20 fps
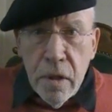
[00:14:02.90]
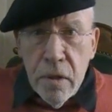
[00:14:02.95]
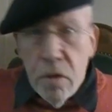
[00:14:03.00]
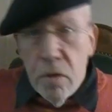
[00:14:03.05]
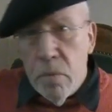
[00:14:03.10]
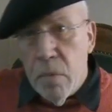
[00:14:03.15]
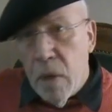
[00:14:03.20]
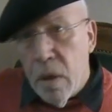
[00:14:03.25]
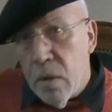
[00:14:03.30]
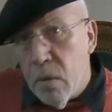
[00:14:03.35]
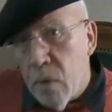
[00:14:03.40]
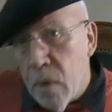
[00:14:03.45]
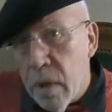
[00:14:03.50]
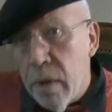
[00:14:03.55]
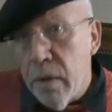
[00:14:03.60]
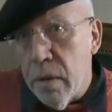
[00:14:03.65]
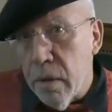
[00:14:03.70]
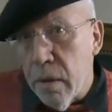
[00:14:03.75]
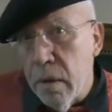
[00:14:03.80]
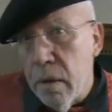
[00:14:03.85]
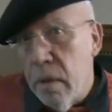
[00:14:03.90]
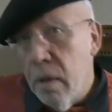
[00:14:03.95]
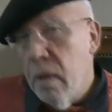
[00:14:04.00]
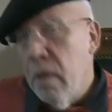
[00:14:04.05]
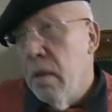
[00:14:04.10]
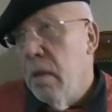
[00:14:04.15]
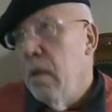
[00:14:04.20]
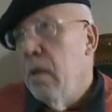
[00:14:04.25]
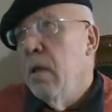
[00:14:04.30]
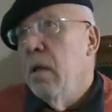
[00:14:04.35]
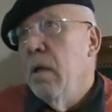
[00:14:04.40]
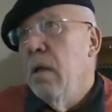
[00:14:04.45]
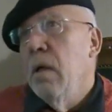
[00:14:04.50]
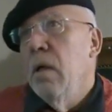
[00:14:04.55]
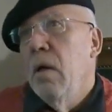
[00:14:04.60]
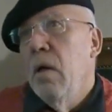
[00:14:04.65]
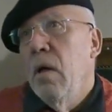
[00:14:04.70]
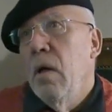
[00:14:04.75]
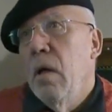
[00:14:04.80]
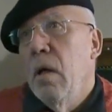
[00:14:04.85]
Now you might wonder,
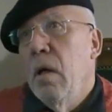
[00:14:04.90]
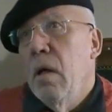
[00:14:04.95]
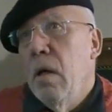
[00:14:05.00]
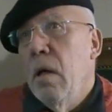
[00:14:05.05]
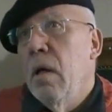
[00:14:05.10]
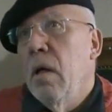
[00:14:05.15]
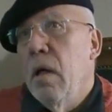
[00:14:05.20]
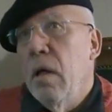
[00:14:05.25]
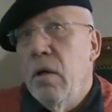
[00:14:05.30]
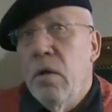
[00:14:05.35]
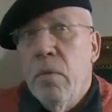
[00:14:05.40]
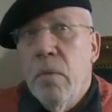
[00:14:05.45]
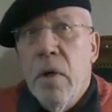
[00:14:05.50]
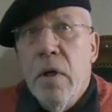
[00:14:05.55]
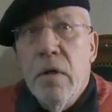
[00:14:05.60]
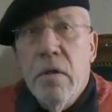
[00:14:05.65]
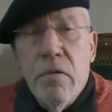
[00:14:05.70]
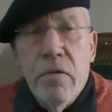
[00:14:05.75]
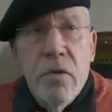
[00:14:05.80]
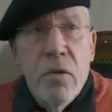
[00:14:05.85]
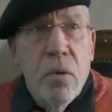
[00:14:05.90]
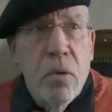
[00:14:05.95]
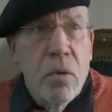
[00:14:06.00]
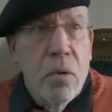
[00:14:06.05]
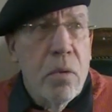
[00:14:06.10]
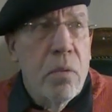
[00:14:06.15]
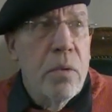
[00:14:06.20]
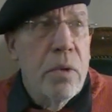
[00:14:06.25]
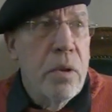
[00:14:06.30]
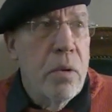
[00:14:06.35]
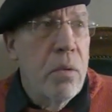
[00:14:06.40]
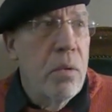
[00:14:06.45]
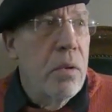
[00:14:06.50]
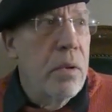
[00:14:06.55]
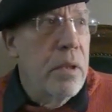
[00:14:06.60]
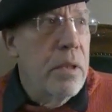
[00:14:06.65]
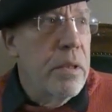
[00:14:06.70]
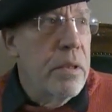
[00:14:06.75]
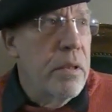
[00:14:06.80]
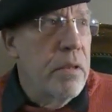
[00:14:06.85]
you might have thought, with
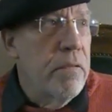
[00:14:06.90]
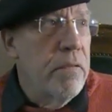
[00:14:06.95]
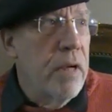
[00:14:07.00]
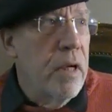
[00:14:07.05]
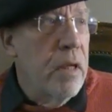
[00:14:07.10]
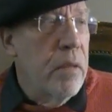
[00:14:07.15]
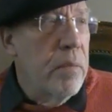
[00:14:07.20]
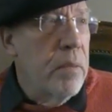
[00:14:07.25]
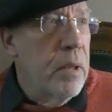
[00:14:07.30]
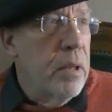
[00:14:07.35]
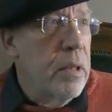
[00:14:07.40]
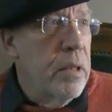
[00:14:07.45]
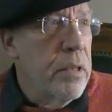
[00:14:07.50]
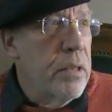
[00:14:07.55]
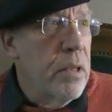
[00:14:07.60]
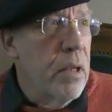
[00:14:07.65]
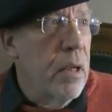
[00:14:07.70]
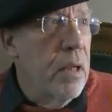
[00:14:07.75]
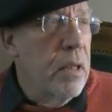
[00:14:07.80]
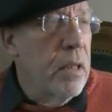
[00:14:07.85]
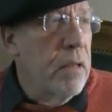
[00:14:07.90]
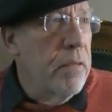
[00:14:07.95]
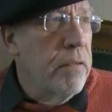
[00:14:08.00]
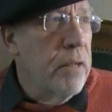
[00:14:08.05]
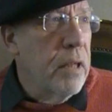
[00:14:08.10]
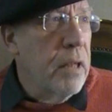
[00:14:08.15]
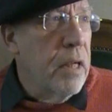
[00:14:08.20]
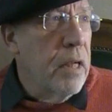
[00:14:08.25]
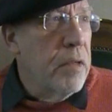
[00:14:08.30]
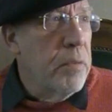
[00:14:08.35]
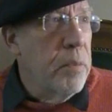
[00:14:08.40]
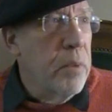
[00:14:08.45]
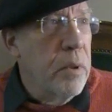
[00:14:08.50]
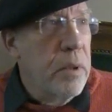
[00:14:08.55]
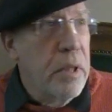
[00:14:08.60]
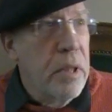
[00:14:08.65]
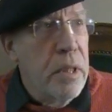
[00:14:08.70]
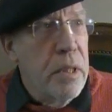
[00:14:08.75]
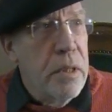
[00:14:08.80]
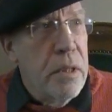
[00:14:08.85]
all this development in scientific
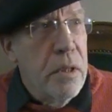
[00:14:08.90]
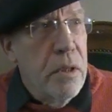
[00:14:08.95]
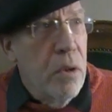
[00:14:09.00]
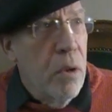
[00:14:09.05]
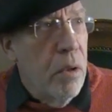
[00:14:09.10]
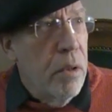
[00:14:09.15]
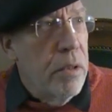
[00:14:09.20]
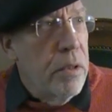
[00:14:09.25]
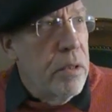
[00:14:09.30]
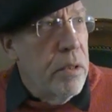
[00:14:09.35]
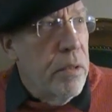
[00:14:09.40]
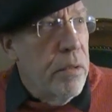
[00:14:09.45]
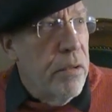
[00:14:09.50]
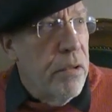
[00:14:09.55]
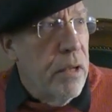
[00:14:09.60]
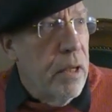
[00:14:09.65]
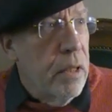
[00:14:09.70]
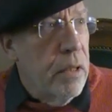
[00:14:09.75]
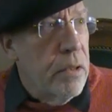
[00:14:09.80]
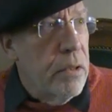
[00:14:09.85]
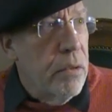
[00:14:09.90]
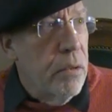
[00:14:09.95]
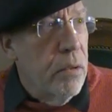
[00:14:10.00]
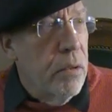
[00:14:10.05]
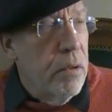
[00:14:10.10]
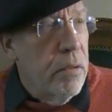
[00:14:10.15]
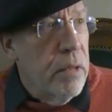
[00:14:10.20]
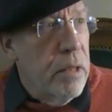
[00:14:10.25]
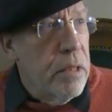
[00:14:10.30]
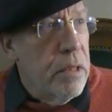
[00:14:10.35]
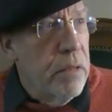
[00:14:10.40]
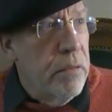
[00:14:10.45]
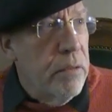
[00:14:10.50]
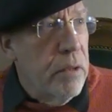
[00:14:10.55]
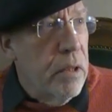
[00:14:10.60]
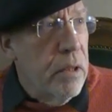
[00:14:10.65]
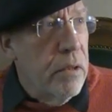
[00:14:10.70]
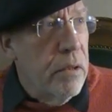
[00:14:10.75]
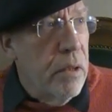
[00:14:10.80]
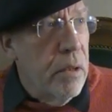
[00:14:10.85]
expertise and knowledge and things and all the rest of
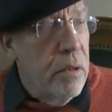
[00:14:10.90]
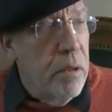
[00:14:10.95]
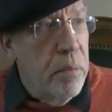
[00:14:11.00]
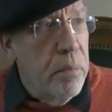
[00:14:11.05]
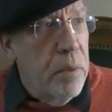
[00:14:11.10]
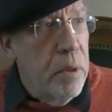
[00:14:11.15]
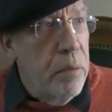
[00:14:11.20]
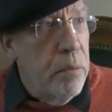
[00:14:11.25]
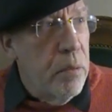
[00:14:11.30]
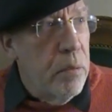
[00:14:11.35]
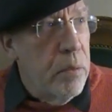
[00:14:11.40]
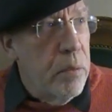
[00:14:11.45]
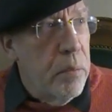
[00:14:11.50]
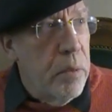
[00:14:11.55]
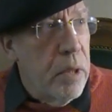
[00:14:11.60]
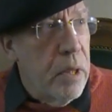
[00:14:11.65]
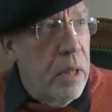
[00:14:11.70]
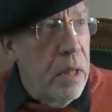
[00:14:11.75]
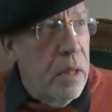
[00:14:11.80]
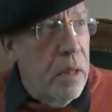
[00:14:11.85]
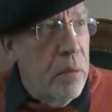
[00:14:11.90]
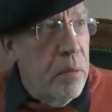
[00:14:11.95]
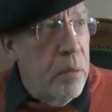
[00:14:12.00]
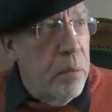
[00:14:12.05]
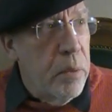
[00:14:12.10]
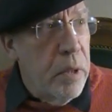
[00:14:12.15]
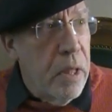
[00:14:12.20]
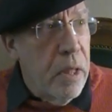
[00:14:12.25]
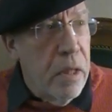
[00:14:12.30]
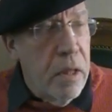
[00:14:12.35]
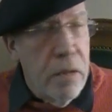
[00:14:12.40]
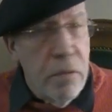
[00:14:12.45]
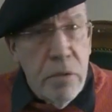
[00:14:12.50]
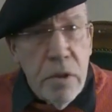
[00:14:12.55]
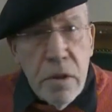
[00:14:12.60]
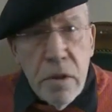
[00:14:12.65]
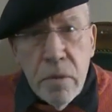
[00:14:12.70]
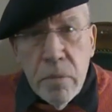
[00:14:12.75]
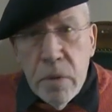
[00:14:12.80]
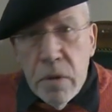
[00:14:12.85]
it, you know, that people would be getting
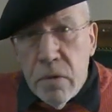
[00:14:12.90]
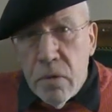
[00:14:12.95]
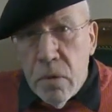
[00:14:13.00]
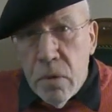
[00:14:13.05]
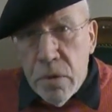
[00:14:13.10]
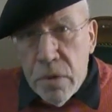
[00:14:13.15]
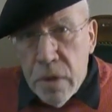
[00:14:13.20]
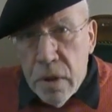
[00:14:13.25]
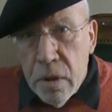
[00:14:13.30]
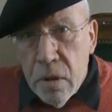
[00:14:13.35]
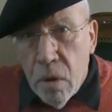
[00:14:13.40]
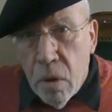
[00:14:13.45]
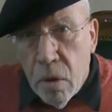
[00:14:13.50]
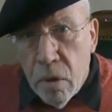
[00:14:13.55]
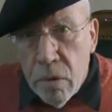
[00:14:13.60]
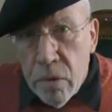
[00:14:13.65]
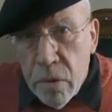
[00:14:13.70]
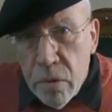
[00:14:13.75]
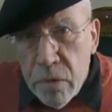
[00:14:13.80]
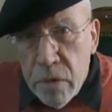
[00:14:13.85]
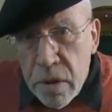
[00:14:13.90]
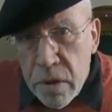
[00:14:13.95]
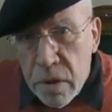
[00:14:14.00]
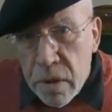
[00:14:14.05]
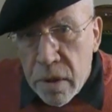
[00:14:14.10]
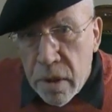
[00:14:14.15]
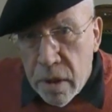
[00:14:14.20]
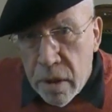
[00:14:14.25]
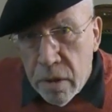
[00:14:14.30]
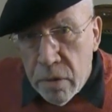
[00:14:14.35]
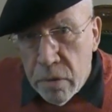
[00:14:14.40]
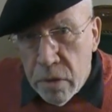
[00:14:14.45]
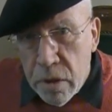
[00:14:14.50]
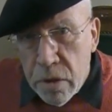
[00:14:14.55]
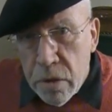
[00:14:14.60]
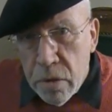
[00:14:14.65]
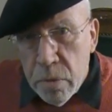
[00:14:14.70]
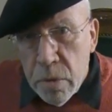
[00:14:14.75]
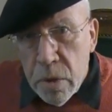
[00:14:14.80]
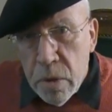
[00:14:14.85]
richer. But of course they're not. The rich are getting
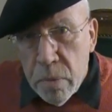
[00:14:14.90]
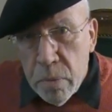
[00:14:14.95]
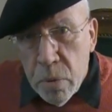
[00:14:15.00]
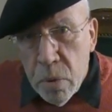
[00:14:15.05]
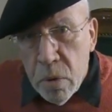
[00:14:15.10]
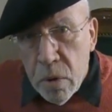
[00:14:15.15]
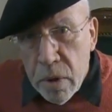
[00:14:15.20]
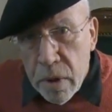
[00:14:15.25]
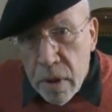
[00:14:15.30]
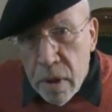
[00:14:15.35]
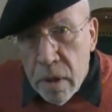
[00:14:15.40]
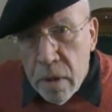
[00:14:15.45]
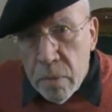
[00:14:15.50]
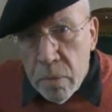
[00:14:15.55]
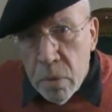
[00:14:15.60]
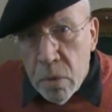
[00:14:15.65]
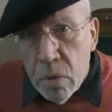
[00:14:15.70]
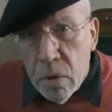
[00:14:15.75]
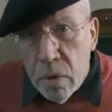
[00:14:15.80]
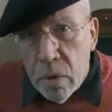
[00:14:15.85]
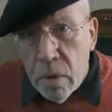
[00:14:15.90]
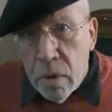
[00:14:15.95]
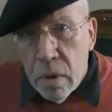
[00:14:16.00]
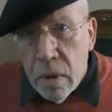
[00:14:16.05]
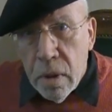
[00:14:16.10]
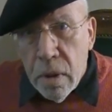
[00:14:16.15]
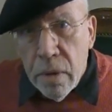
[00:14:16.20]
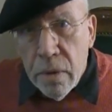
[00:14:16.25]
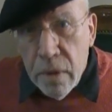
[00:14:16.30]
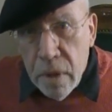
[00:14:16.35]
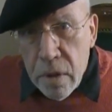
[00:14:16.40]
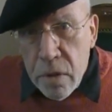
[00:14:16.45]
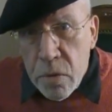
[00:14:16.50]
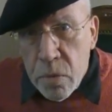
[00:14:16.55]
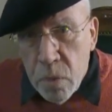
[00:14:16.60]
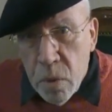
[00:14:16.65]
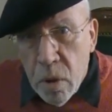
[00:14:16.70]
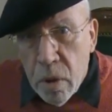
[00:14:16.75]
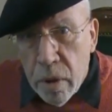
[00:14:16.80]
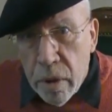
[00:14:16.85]
richer, but the poor are getting poorer. And
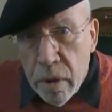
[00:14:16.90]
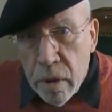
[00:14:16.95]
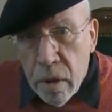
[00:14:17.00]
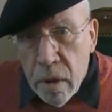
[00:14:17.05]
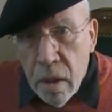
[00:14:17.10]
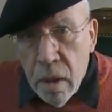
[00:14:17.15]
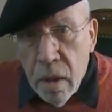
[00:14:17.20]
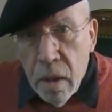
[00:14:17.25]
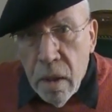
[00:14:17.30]
that's why.